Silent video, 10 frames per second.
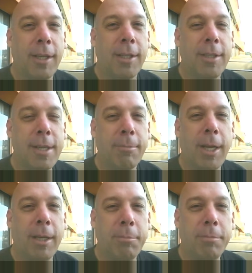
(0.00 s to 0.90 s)
seemed
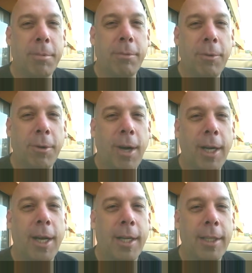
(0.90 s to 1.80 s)
like before
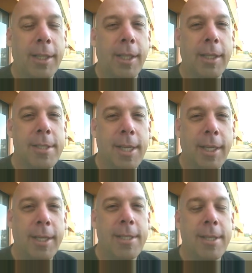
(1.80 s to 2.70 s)
I got into the
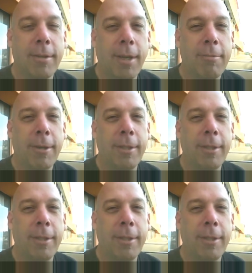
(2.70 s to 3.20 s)
cities, I would